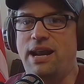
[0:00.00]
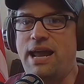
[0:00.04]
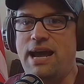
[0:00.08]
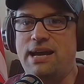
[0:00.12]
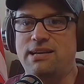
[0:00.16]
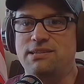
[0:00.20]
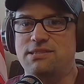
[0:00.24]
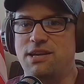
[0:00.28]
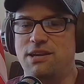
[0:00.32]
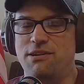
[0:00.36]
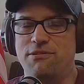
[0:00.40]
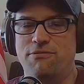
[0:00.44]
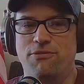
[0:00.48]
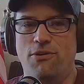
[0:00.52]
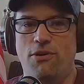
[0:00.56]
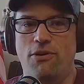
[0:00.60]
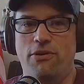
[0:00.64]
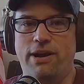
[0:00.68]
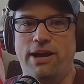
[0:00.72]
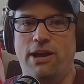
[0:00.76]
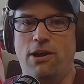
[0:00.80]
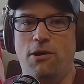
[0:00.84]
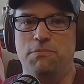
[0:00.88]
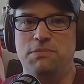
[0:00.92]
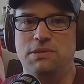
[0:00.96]
asking for our
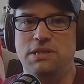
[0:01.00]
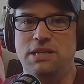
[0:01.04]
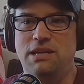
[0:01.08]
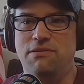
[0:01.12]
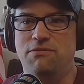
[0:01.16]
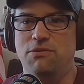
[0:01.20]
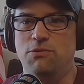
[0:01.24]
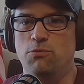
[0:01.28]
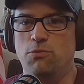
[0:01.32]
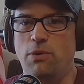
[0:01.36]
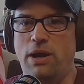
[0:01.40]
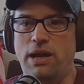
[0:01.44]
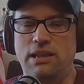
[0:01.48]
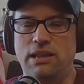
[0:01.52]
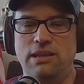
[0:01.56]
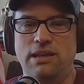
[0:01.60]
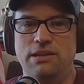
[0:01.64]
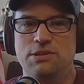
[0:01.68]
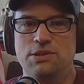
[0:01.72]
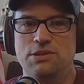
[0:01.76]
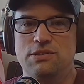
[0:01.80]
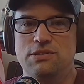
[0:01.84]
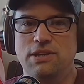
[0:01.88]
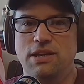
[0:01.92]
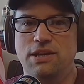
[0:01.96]
help to even write
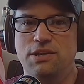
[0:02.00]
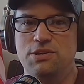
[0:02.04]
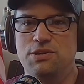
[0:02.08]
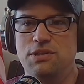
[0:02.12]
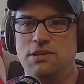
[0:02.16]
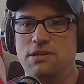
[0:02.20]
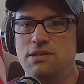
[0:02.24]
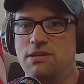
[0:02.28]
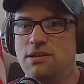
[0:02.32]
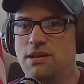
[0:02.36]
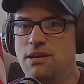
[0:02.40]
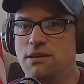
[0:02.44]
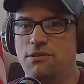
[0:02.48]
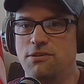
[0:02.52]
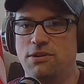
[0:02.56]
legislation.